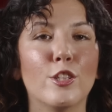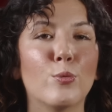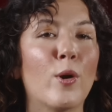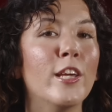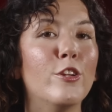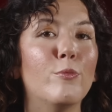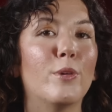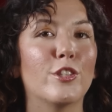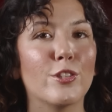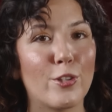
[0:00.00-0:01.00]
20 new
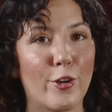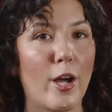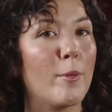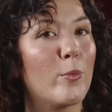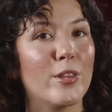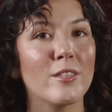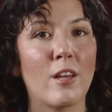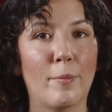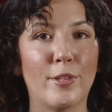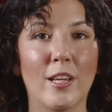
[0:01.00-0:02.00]
missions are coming with this
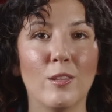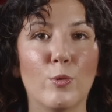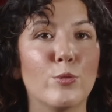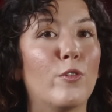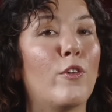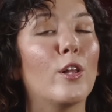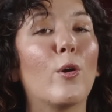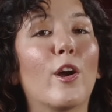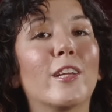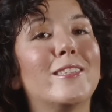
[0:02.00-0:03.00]
update, which will follow
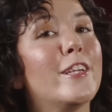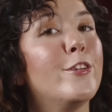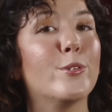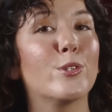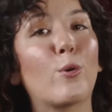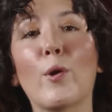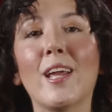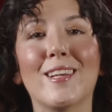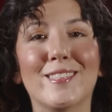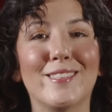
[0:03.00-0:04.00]
our continued story
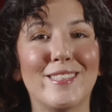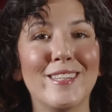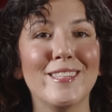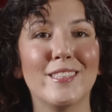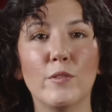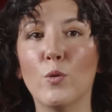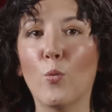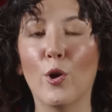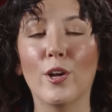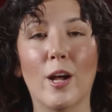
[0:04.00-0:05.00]
as the Xindi Civil
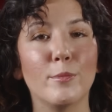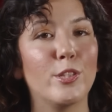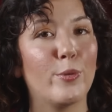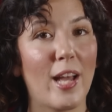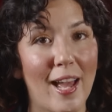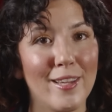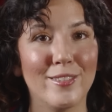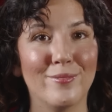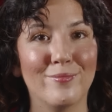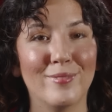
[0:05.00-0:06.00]
War comes to a head.
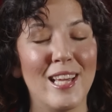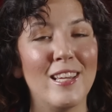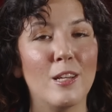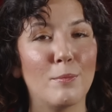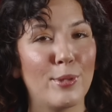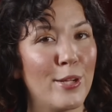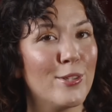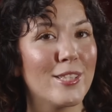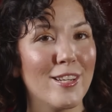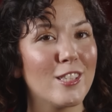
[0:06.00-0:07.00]

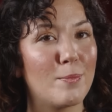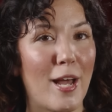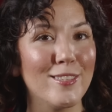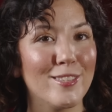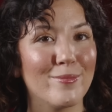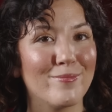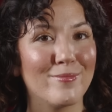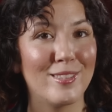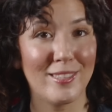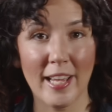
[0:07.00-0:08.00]
Players can expect
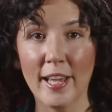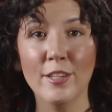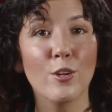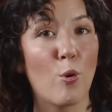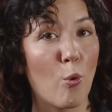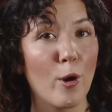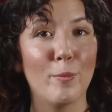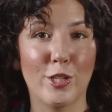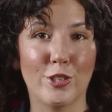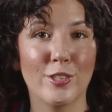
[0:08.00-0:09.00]
10 core
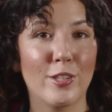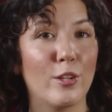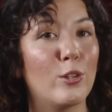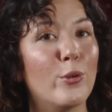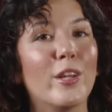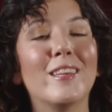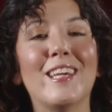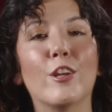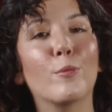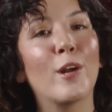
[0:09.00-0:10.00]
missions concluding the
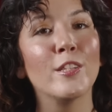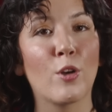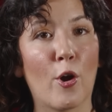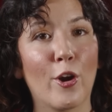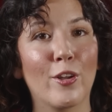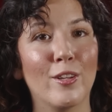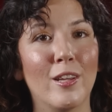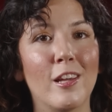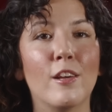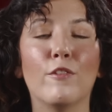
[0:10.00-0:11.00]
Enterprise arc,
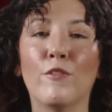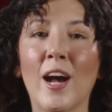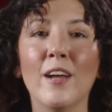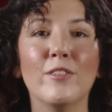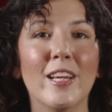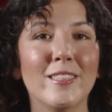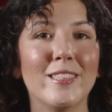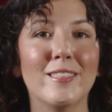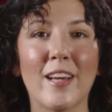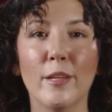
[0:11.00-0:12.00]
5 legacy
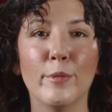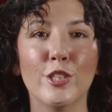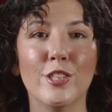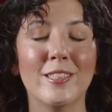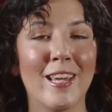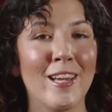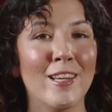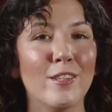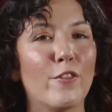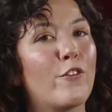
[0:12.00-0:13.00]
side missions,
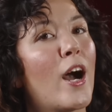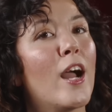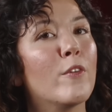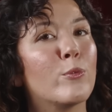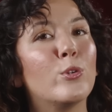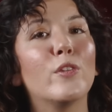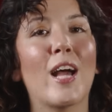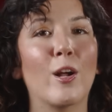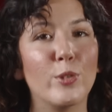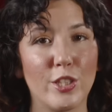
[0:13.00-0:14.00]
and 5 Rule of
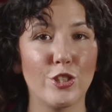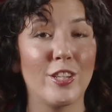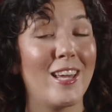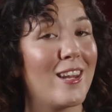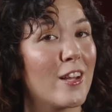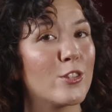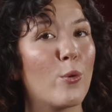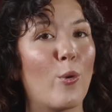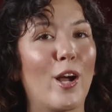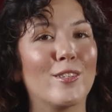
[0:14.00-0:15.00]
Acquisition
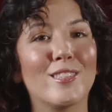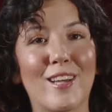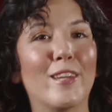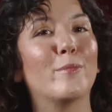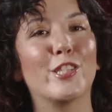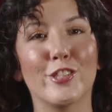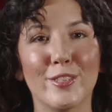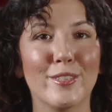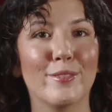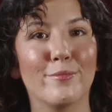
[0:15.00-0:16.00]
NX-01 side
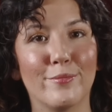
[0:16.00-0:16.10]
missions.